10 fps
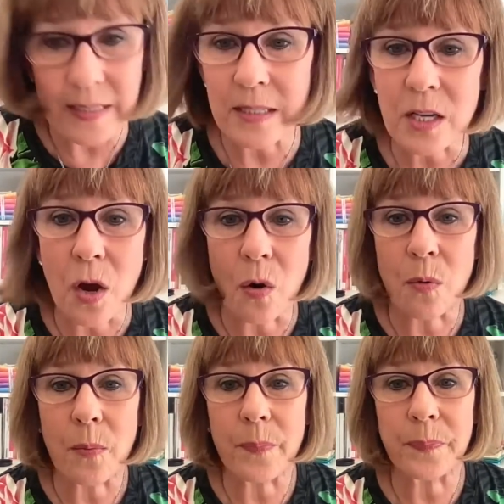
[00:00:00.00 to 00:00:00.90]

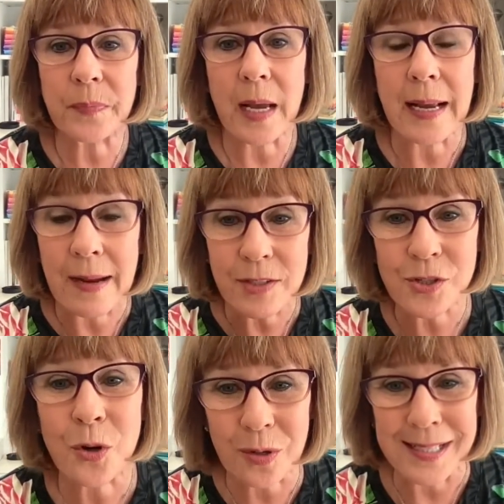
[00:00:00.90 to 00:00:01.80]
So I have a
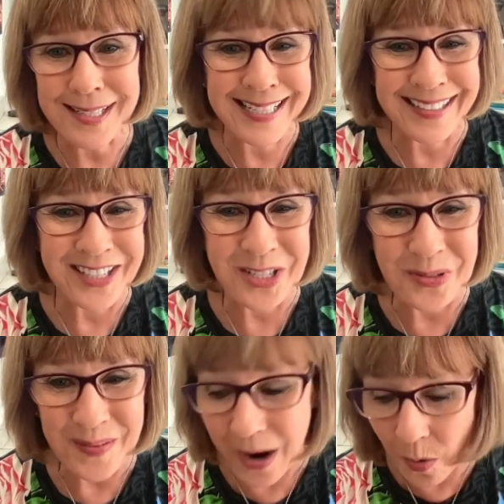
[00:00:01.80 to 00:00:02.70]
story to tell
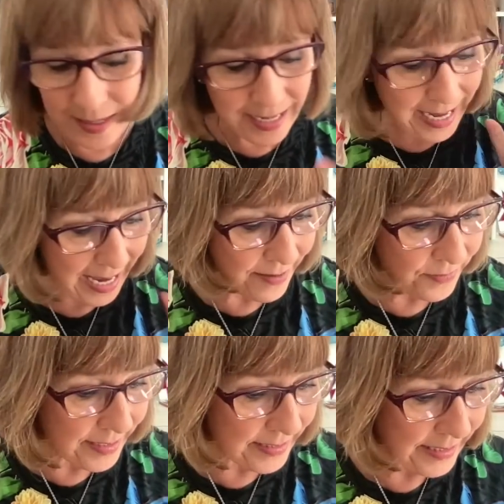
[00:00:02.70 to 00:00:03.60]
you. Oh, and I
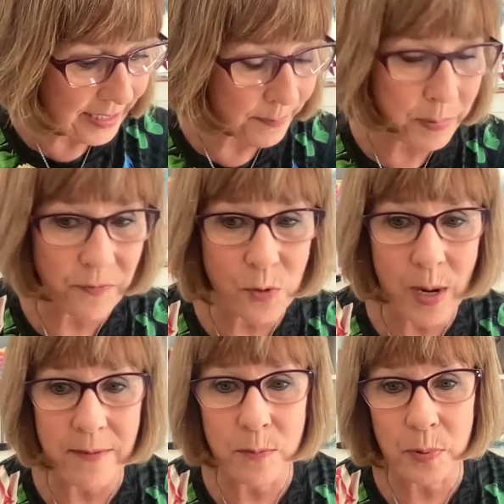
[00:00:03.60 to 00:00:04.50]
have a tip if
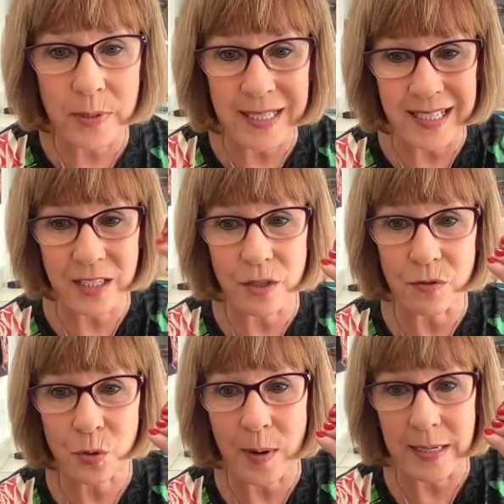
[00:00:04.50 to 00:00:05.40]
you have a Bernina
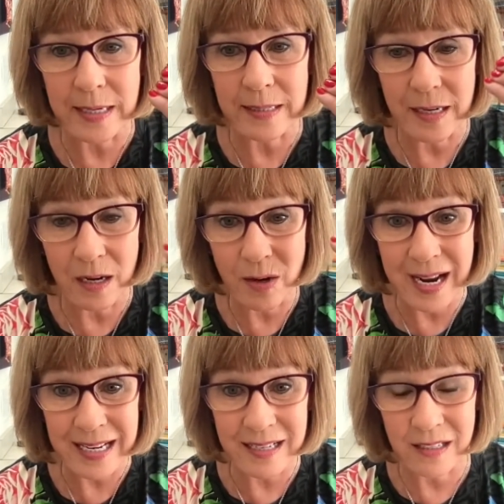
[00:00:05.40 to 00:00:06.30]
Q20. All
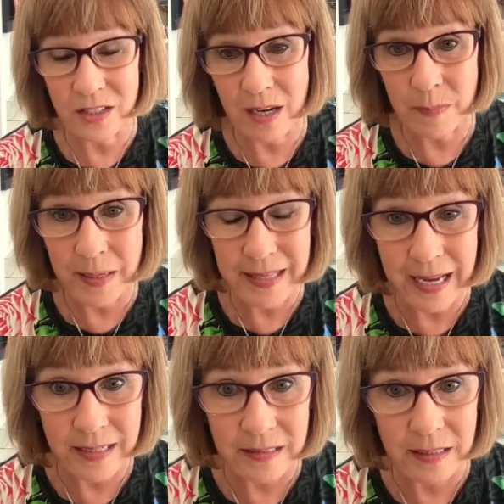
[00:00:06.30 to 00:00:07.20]
right, I'll talk about
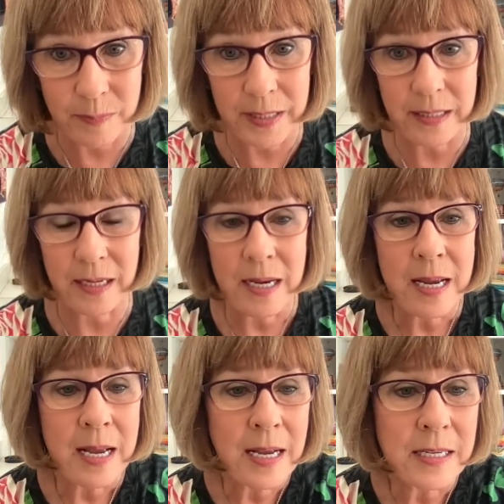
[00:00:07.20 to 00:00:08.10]
that in a little bit.
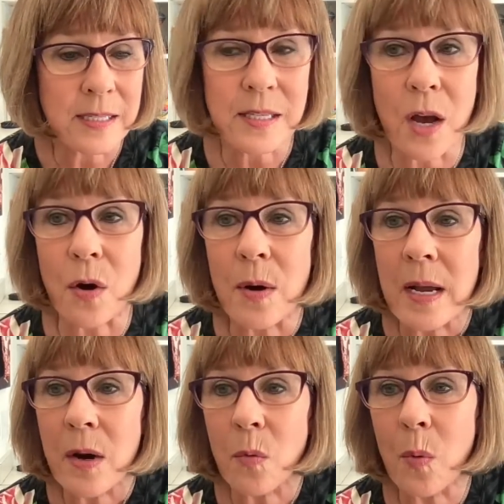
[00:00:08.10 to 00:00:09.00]
So
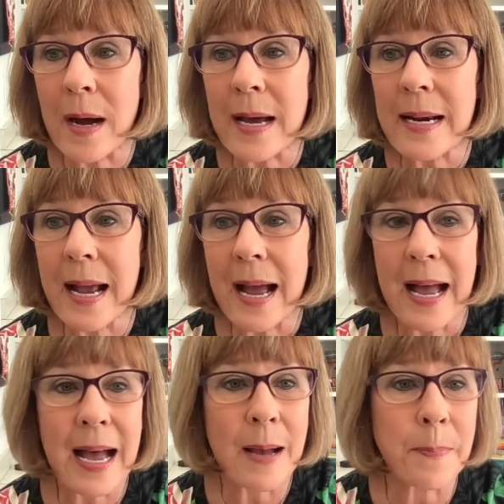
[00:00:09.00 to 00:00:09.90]
what
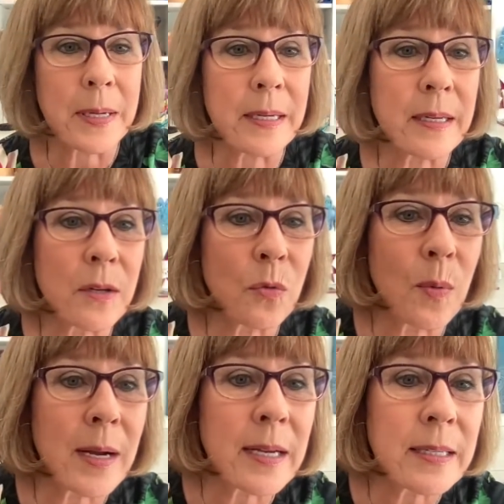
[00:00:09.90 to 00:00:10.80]
happened
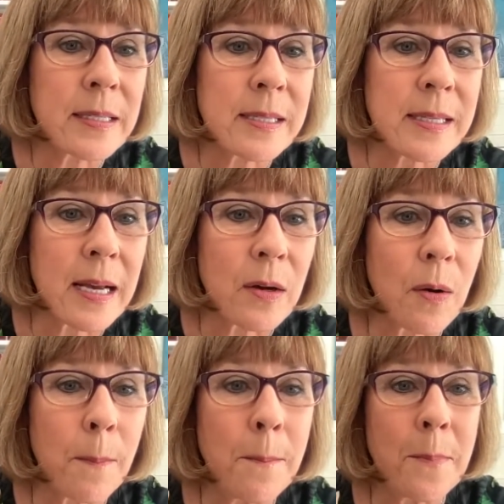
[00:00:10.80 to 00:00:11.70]
was
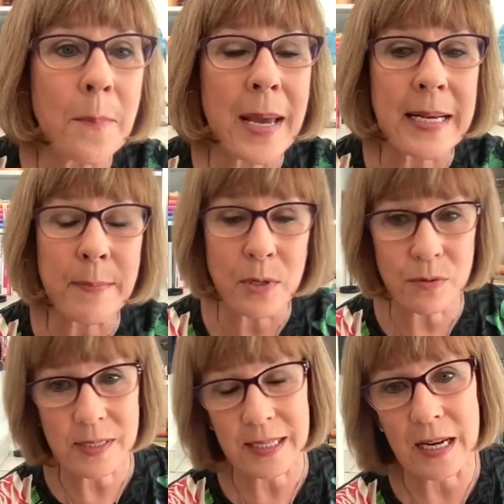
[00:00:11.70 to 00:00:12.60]
many
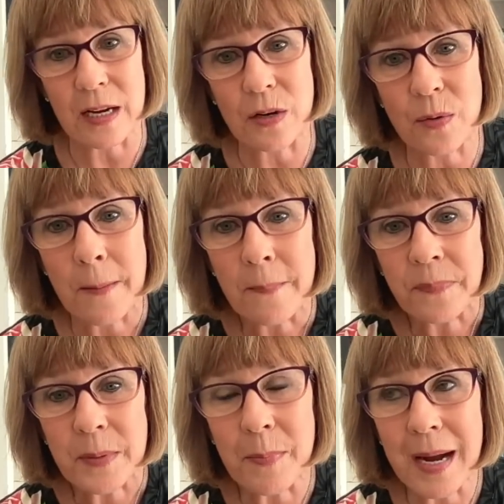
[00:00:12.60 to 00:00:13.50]
moons ago,
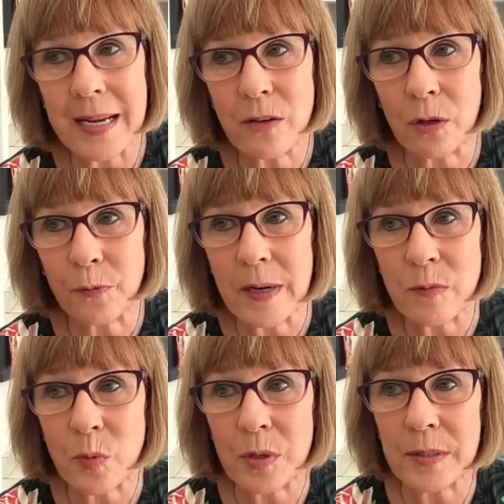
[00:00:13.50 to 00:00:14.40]
my
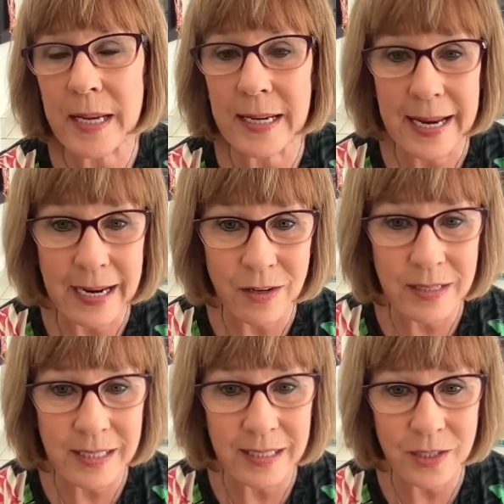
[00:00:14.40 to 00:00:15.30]
girlfriend worked at
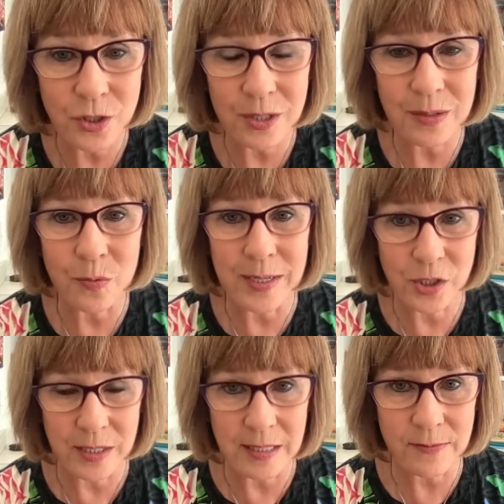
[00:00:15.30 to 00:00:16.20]
Heritage,
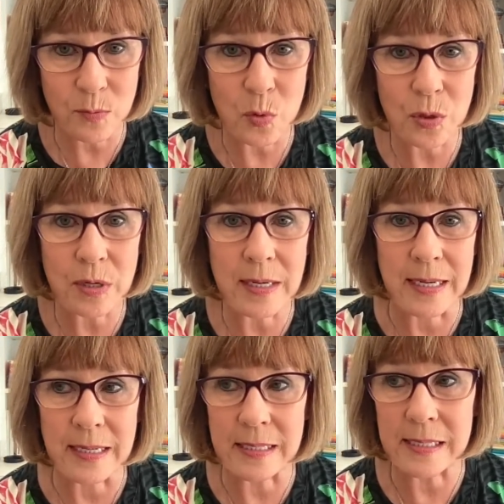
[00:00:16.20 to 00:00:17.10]
which in Livermore
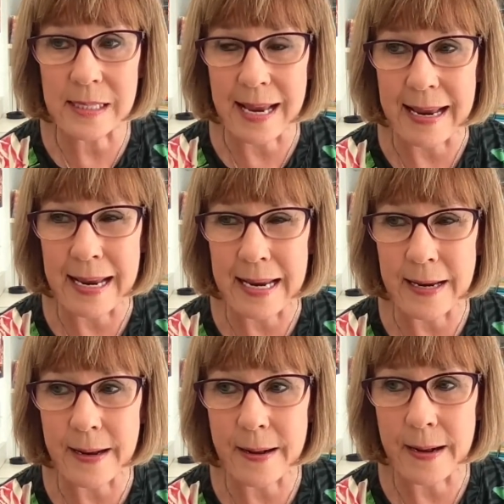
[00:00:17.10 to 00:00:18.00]
is
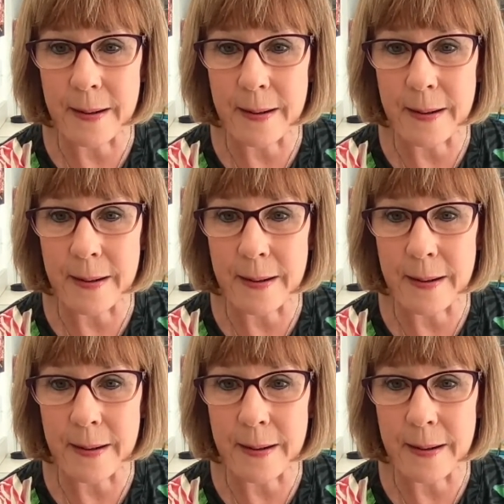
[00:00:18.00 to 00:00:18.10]
a